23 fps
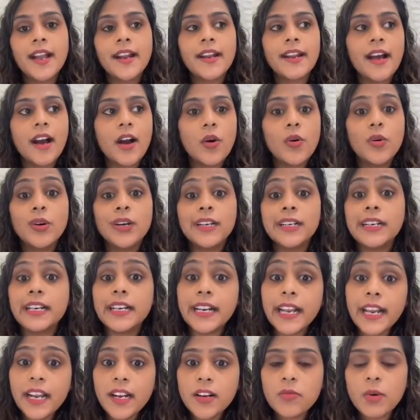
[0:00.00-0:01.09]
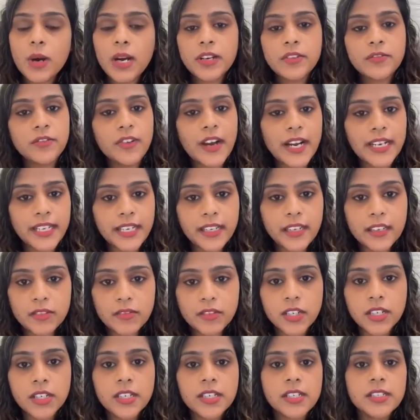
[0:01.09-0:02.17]
Now, grade 1 fatty
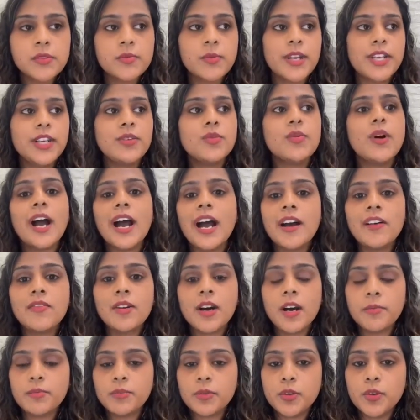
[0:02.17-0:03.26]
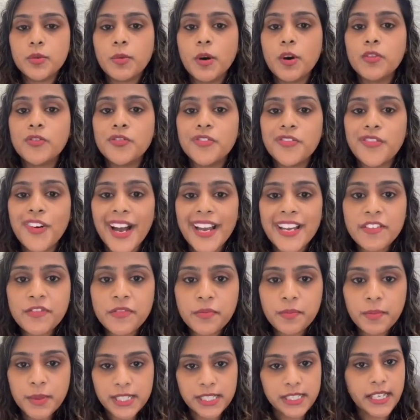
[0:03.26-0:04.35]
liver is when you have up to about
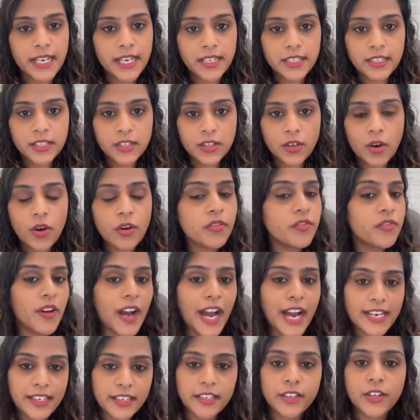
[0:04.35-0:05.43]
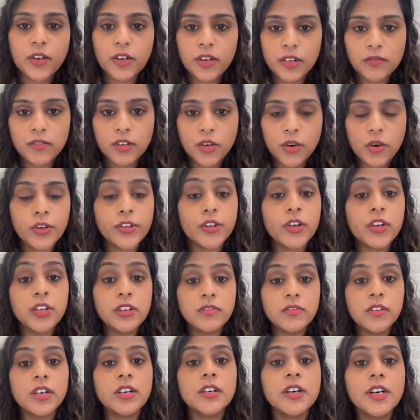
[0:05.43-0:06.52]
5% of fat in your liver, or your
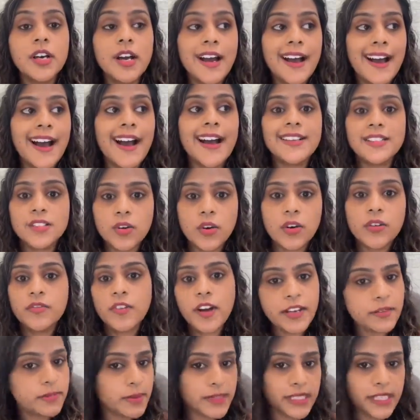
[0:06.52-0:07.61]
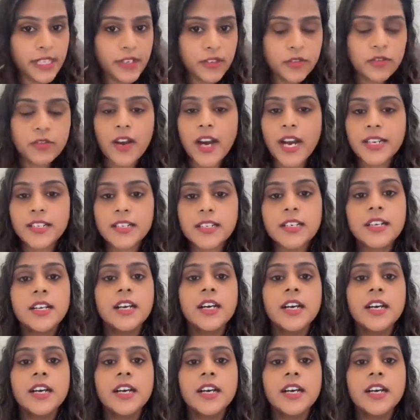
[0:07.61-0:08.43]
liver has got 5% of fat.